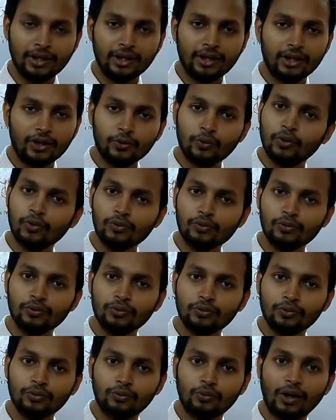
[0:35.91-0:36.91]
You know
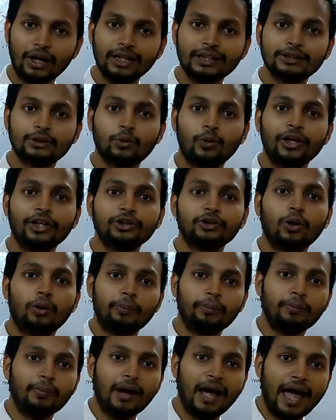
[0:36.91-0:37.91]
what is going to
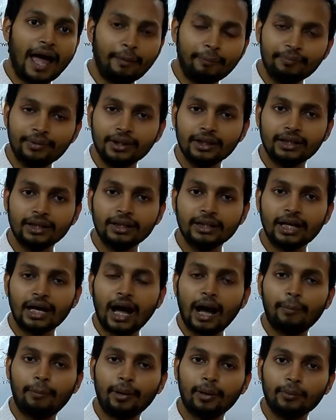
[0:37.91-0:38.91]
appear in the
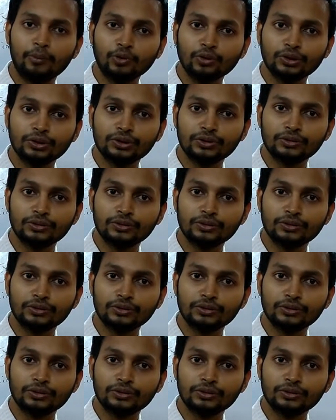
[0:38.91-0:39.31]
uppermost